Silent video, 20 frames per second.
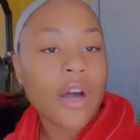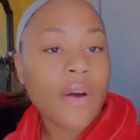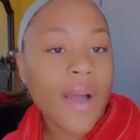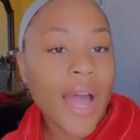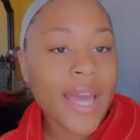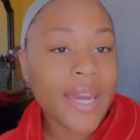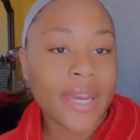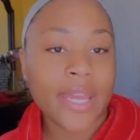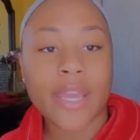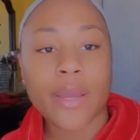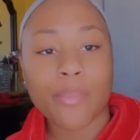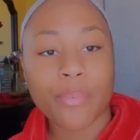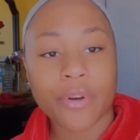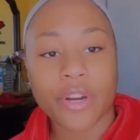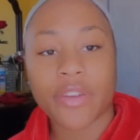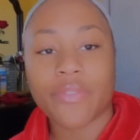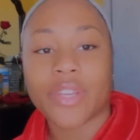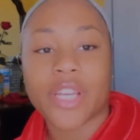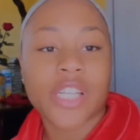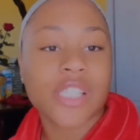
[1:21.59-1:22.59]
I did
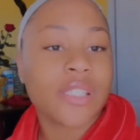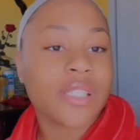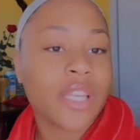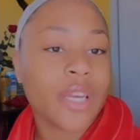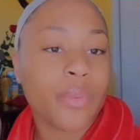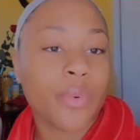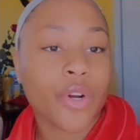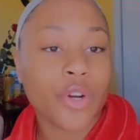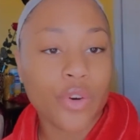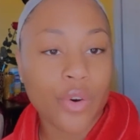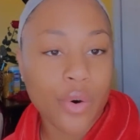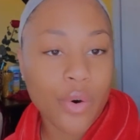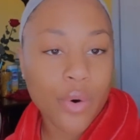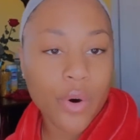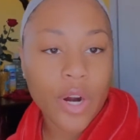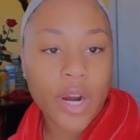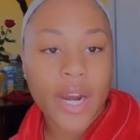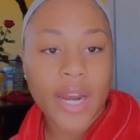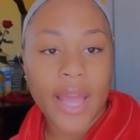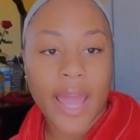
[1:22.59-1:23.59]
previously
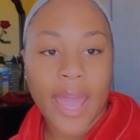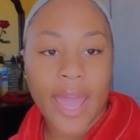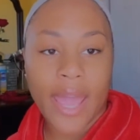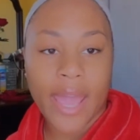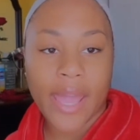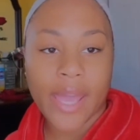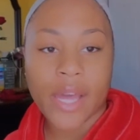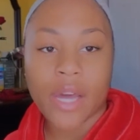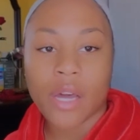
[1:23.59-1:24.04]
record a